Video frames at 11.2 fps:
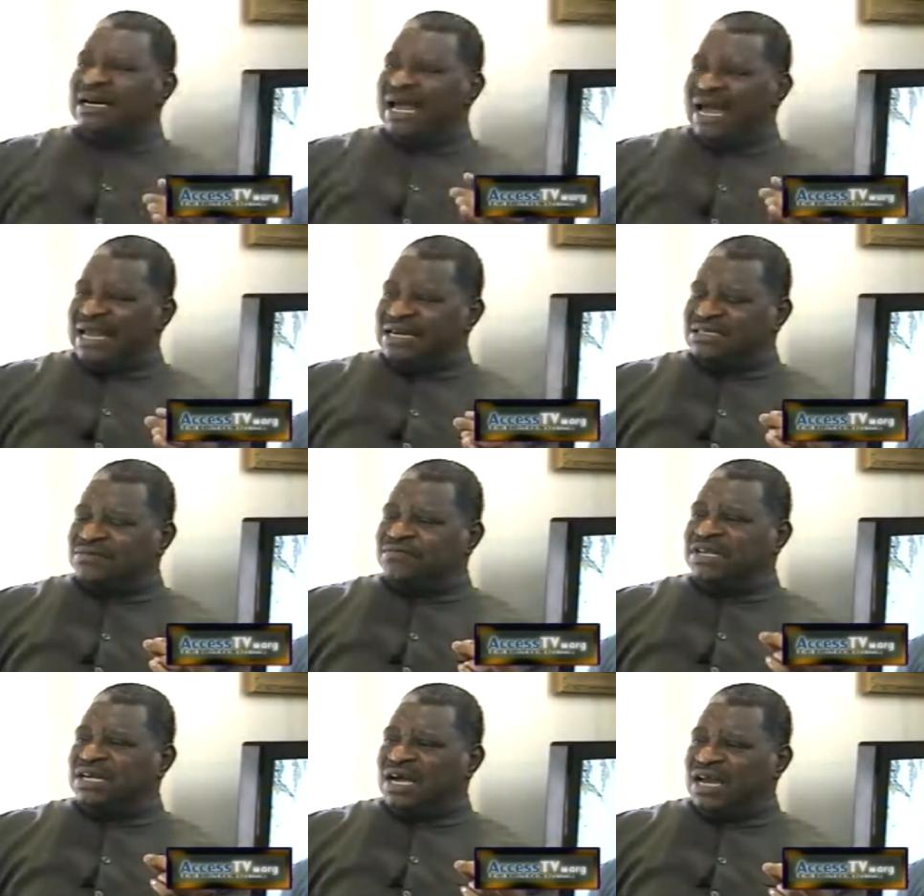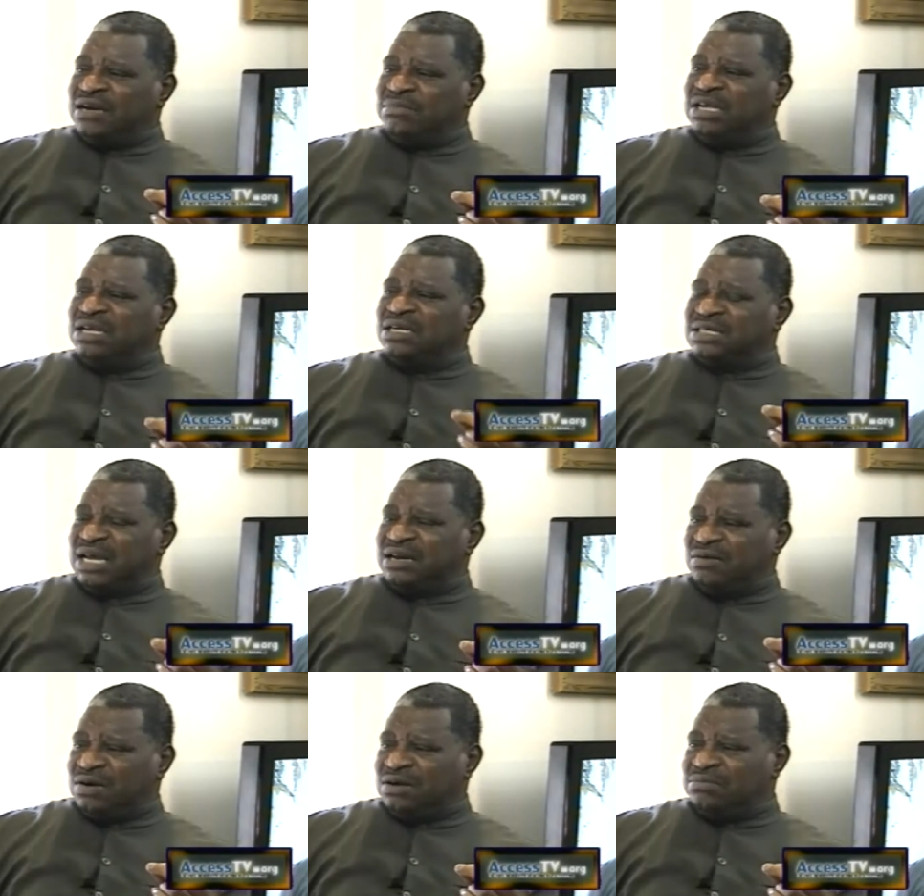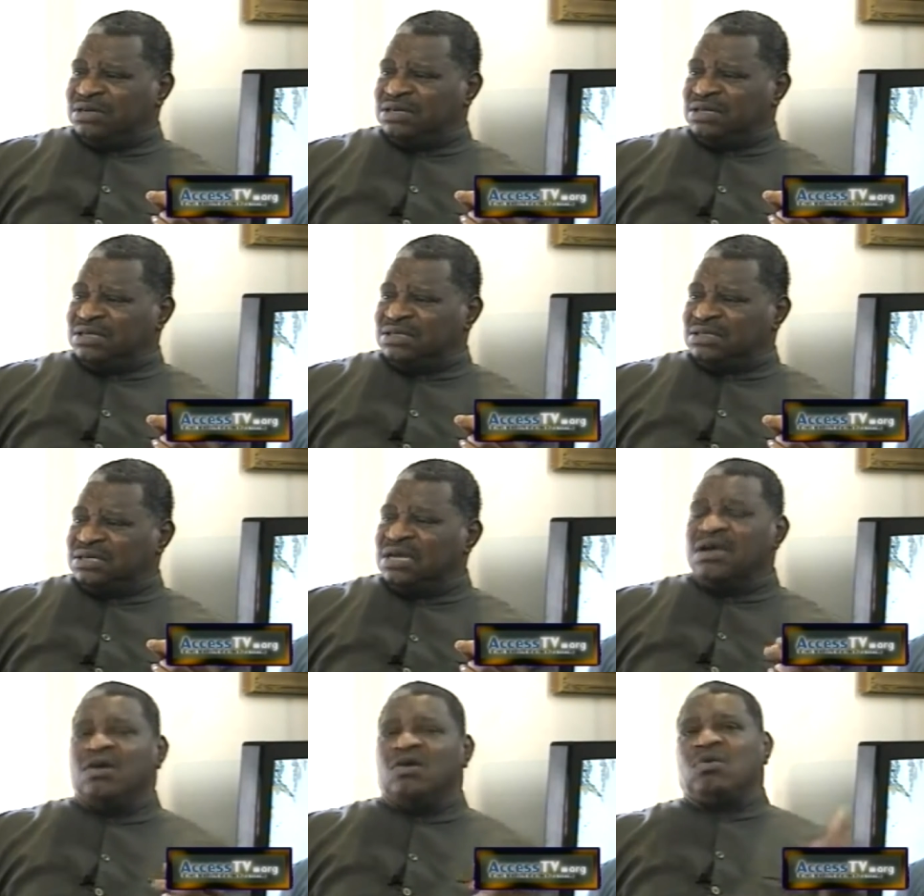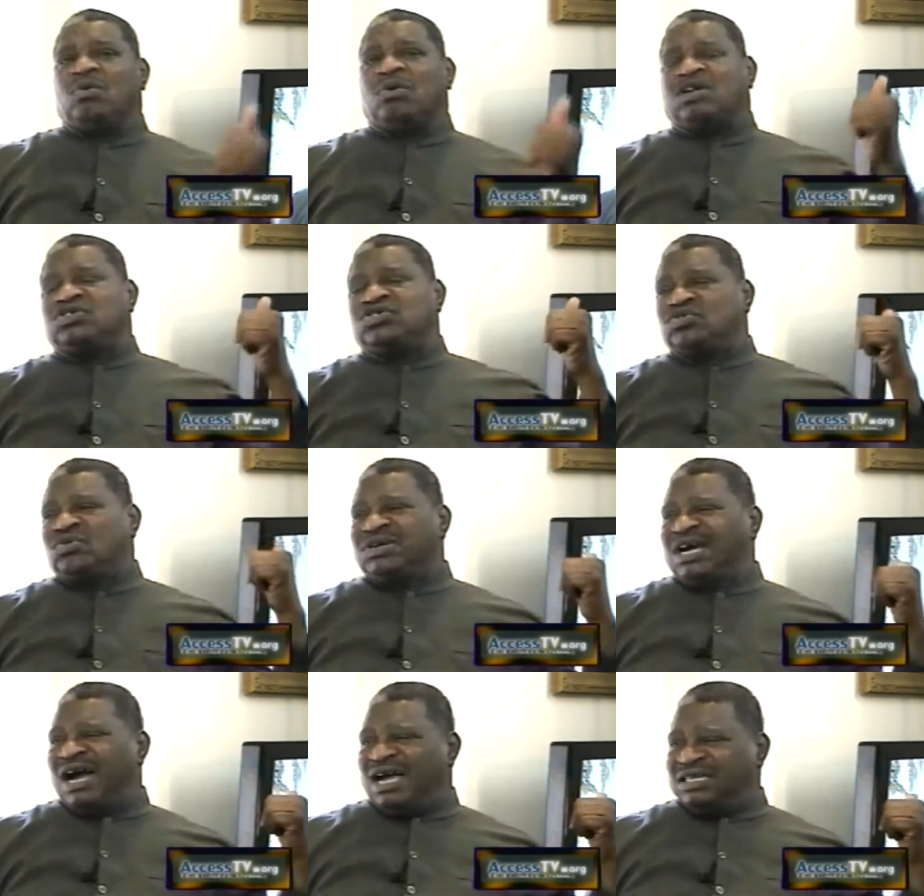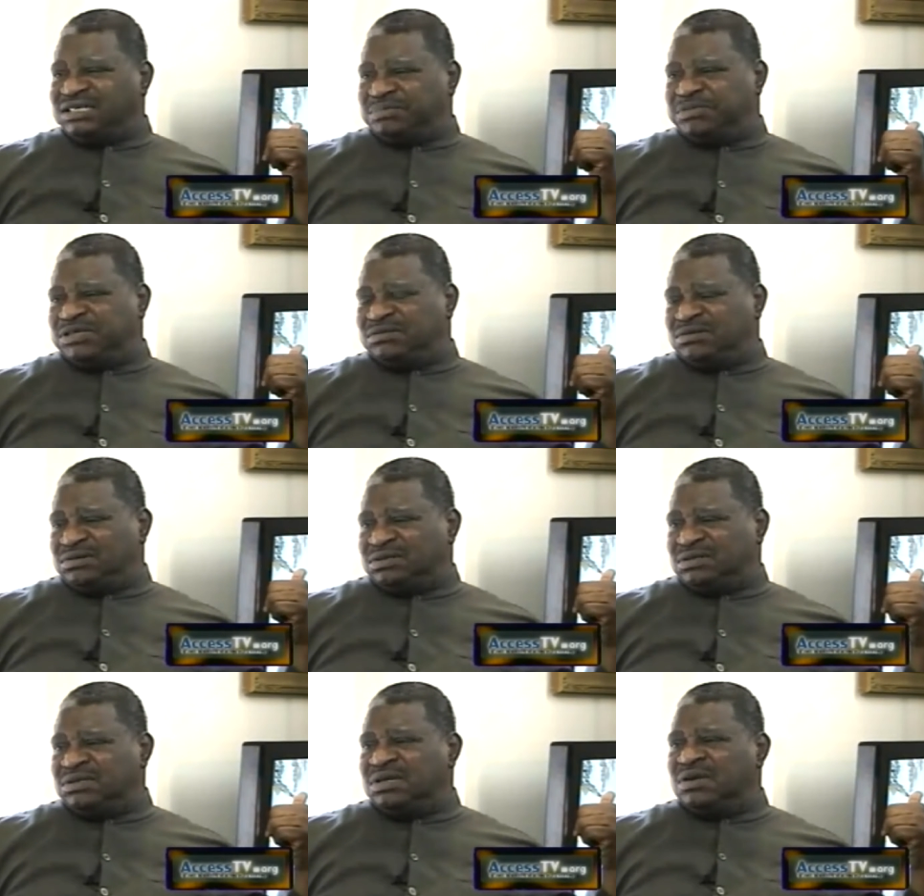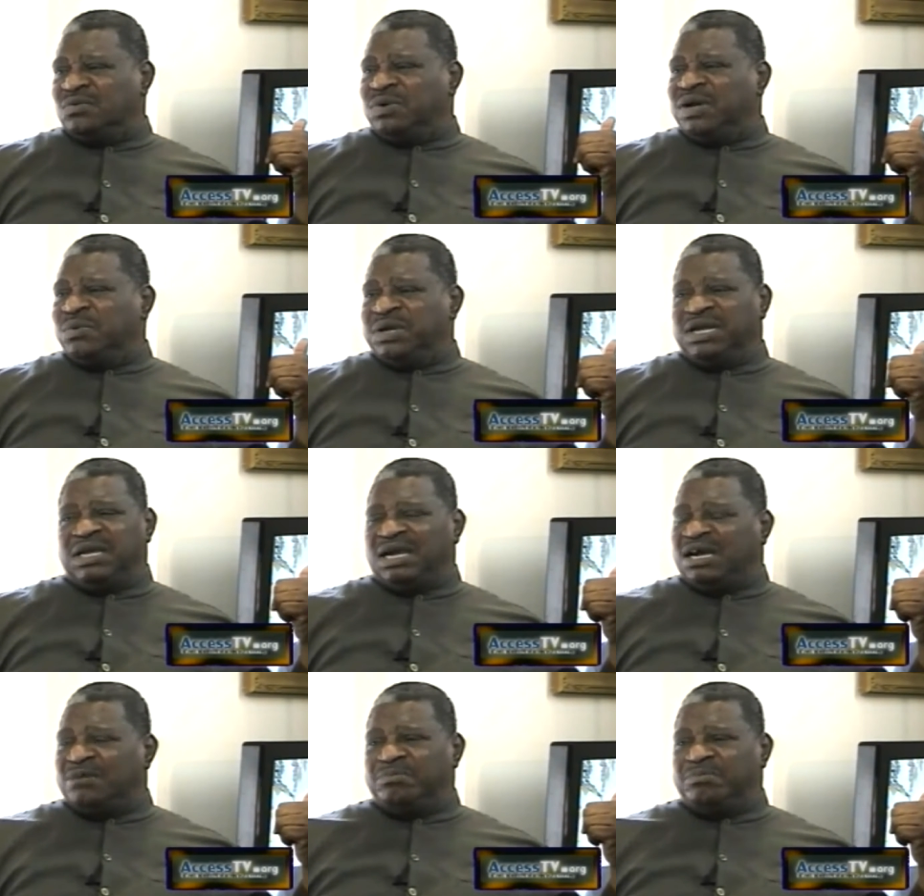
heights of the economy inside our communities, who control the hospitals where we are